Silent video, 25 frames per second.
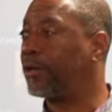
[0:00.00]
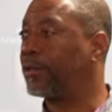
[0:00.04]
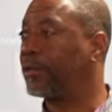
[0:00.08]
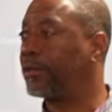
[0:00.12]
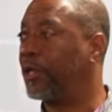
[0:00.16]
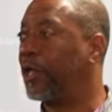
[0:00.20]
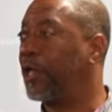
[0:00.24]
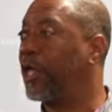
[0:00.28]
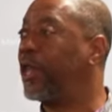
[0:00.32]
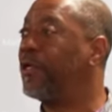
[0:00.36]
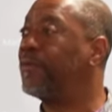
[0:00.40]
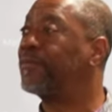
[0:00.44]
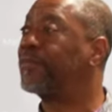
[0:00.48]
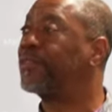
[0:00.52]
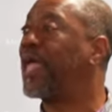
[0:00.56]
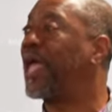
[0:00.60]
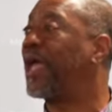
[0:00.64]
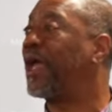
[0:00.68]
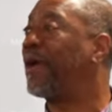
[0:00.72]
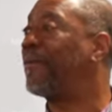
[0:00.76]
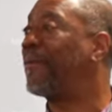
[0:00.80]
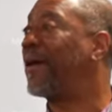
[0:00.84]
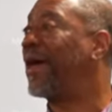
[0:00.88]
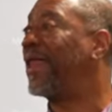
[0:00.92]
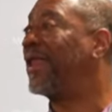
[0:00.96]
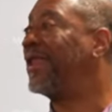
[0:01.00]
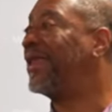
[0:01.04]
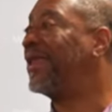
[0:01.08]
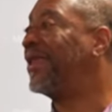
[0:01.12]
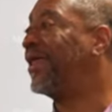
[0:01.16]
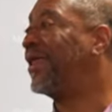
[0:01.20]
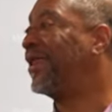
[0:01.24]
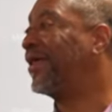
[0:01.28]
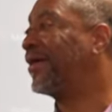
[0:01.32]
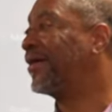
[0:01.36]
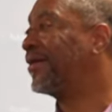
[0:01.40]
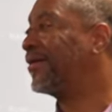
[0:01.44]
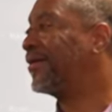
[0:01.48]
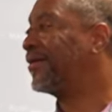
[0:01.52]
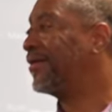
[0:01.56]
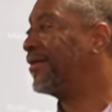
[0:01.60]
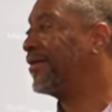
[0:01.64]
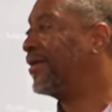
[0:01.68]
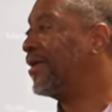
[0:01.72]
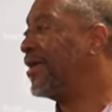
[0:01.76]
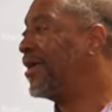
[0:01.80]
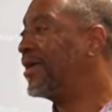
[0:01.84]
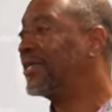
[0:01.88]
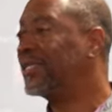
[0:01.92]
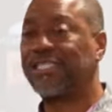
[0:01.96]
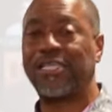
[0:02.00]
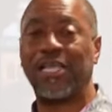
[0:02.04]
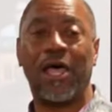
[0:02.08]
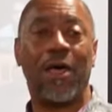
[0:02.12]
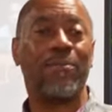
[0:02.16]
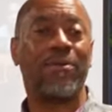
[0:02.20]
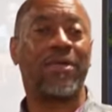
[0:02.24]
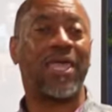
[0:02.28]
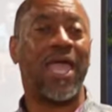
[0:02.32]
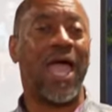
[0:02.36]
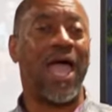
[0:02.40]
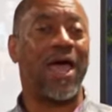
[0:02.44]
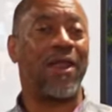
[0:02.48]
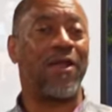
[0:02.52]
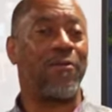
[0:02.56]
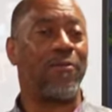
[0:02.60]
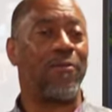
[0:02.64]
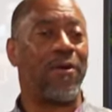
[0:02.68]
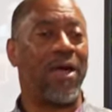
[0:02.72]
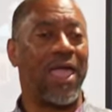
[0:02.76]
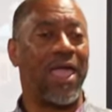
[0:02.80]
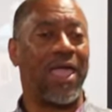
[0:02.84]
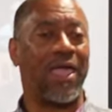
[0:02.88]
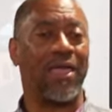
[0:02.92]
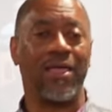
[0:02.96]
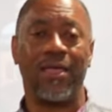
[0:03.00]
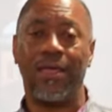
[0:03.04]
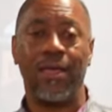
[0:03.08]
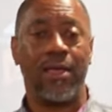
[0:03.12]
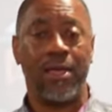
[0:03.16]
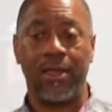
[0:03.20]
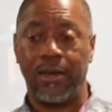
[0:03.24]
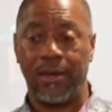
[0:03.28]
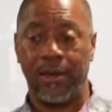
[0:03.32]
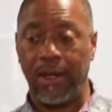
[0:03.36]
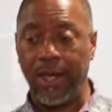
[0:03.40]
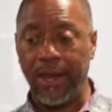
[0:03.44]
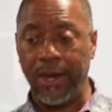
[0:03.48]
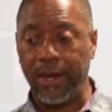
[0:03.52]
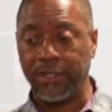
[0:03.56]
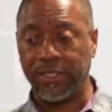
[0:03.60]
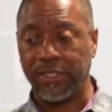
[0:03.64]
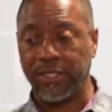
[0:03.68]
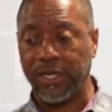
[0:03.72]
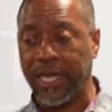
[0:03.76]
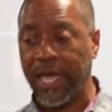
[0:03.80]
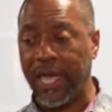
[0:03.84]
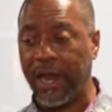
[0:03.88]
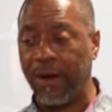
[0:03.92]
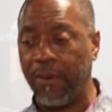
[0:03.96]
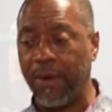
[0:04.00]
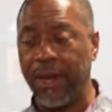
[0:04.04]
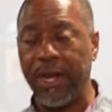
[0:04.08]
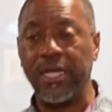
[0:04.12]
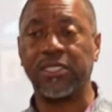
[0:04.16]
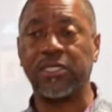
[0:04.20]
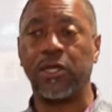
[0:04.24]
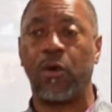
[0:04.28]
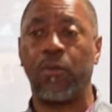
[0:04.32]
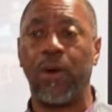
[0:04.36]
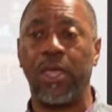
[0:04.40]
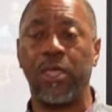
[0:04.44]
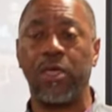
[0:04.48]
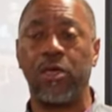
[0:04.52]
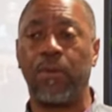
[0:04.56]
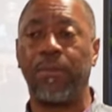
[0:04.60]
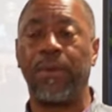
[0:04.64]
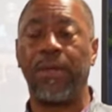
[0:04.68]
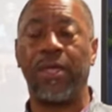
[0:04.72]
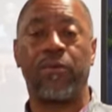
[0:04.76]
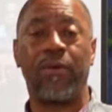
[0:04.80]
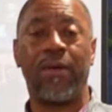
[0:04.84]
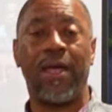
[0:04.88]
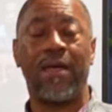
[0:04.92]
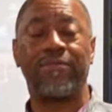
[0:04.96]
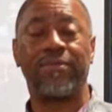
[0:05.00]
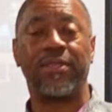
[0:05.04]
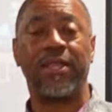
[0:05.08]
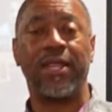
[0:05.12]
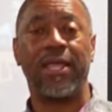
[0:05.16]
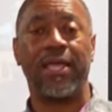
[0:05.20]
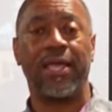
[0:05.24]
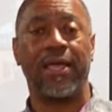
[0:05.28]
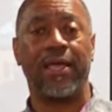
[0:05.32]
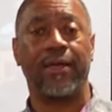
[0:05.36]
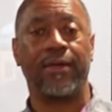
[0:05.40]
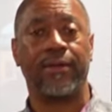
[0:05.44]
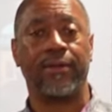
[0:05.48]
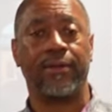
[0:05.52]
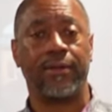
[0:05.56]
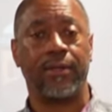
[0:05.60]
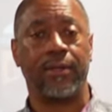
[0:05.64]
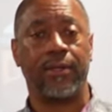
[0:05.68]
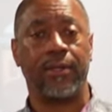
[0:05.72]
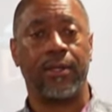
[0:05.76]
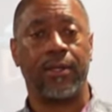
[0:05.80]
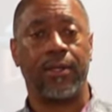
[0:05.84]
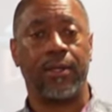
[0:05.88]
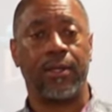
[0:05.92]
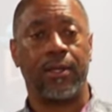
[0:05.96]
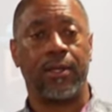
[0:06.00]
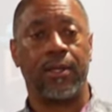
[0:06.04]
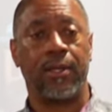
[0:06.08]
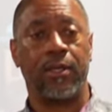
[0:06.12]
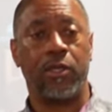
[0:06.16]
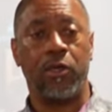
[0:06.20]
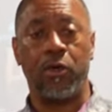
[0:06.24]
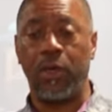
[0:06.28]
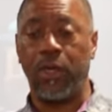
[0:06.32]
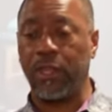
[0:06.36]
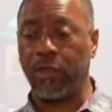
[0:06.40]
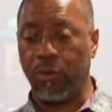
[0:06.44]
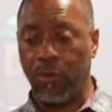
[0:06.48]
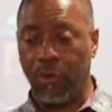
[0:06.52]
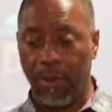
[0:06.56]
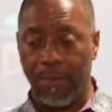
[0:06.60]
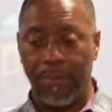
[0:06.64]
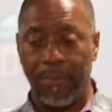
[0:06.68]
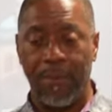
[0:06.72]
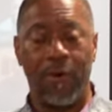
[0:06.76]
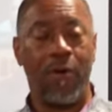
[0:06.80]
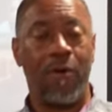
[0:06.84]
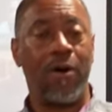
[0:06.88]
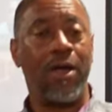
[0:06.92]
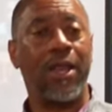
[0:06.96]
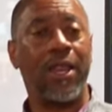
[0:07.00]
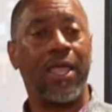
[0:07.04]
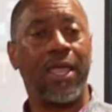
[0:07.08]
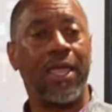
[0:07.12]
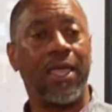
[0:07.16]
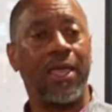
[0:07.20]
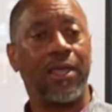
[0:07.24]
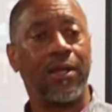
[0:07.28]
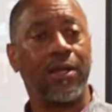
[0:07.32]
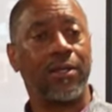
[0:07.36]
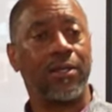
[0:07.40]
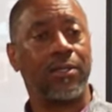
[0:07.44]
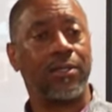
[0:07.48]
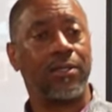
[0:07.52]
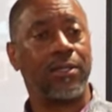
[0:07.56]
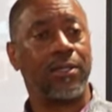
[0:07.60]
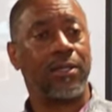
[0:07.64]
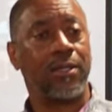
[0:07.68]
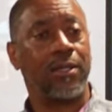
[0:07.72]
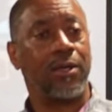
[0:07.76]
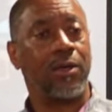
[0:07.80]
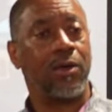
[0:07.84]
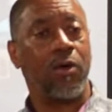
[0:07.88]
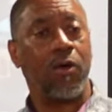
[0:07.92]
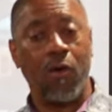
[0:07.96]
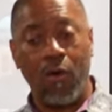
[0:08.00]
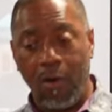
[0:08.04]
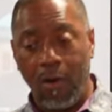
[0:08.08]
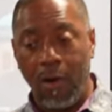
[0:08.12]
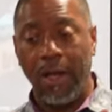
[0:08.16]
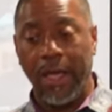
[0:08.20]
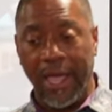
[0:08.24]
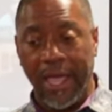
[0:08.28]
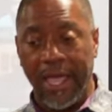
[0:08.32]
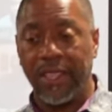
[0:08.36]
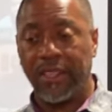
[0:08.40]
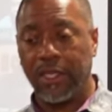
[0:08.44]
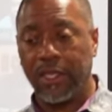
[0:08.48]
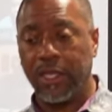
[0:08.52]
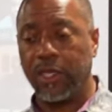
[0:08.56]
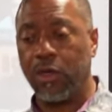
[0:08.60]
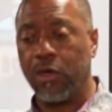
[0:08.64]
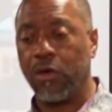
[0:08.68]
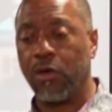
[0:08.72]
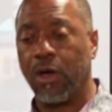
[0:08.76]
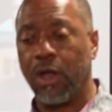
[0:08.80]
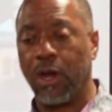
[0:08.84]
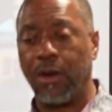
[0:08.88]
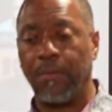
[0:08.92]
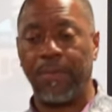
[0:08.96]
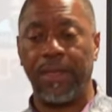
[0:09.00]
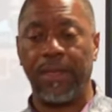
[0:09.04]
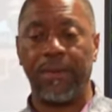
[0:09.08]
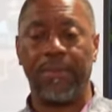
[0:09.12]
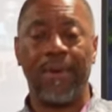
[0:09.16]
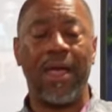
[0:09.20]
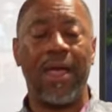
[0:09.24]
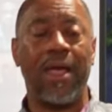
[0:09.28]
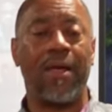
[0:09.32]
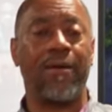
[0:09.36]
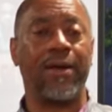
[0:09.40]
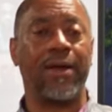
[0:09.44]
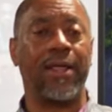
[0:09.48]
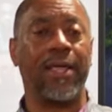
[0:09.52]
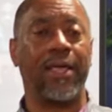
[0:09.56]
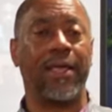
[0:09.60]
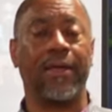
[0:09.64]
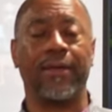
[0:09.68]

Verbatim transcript: You didn't even think about it, did it? Some kind of way. No, you know some kind of way. That's the only way you can be grafted in. You either were born in, or either you're gonna be married in.